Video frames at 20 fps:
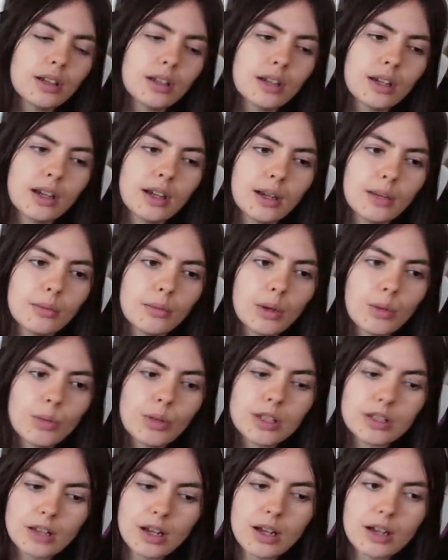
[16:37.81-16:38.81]
and we
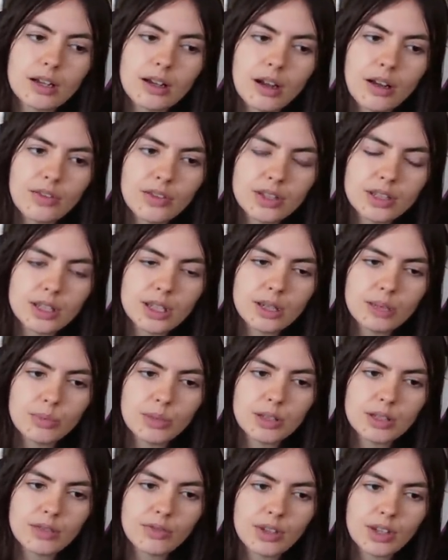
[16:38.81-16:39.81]
saw obviously
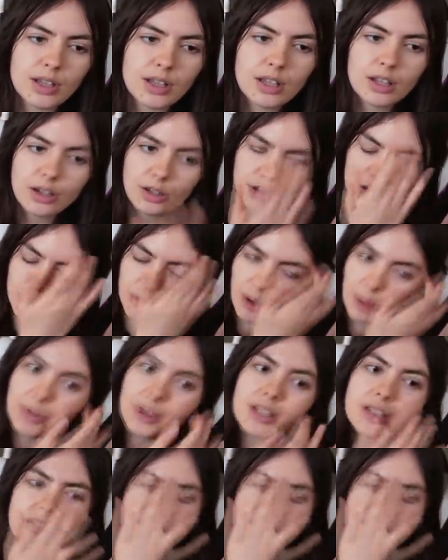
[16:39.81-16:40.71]
bits of it in here, so I'm